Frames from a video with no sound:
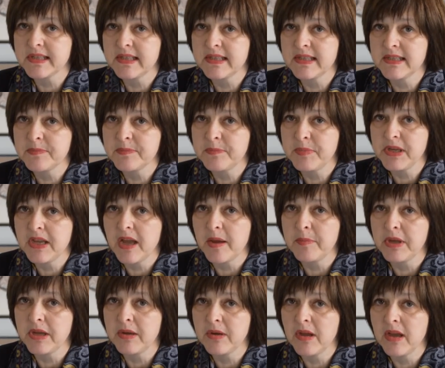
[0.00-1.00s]
is
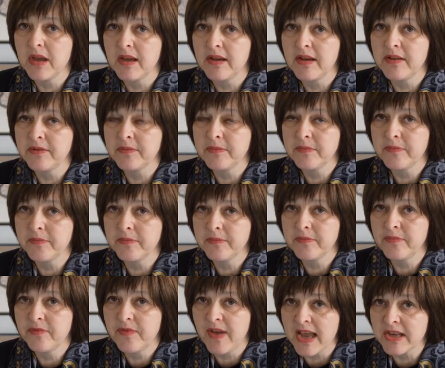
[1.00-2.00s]
becoming uh,
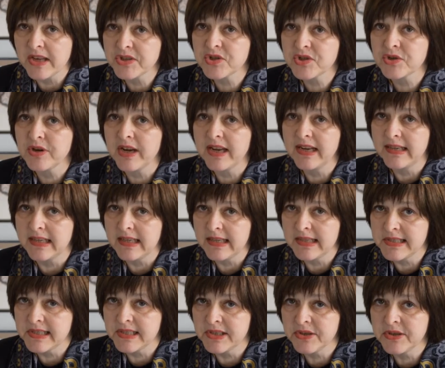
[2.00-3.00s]
faster and
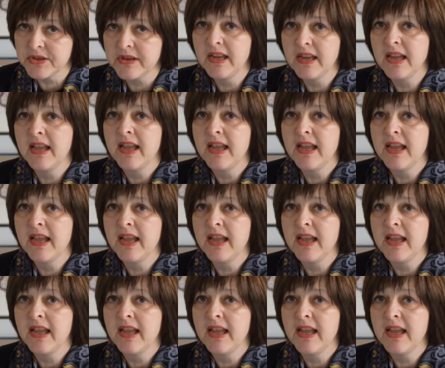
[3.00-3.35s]
easier.